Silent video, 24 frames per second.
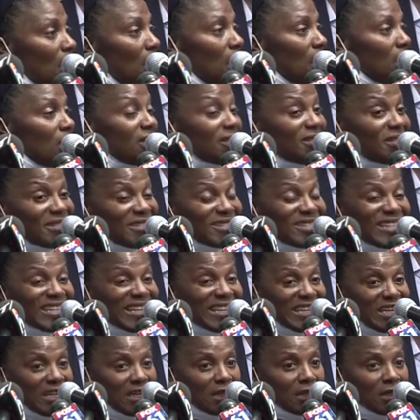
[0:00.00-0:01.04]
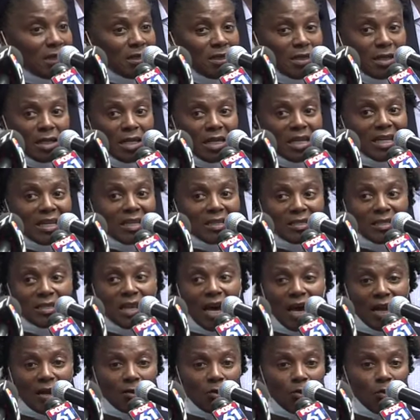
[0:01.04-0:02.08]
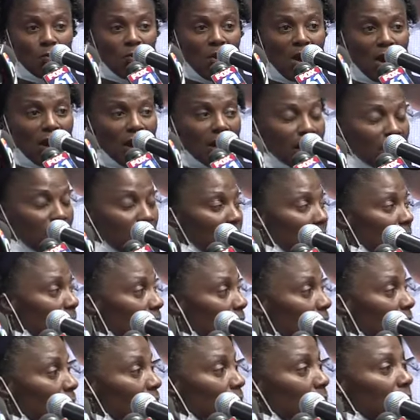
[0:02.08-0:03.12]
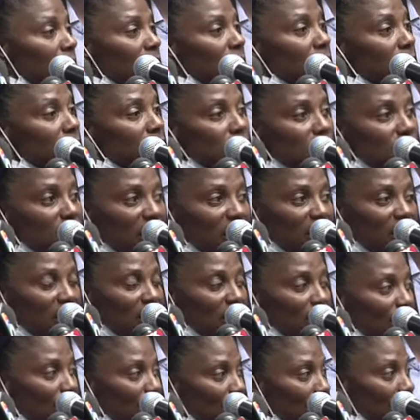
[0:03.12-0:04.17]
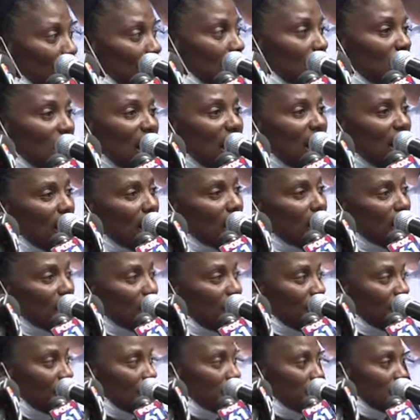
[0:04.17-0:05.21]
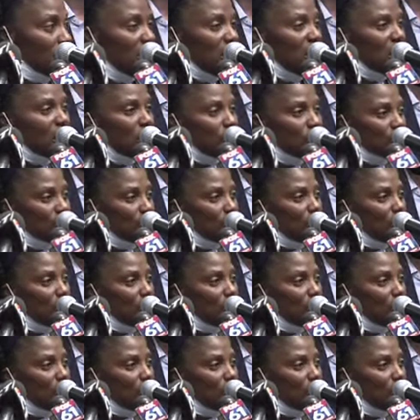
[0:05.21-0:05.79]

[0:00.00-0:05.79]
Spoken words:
His skin is not a crime. This is my nephew. I love him. He was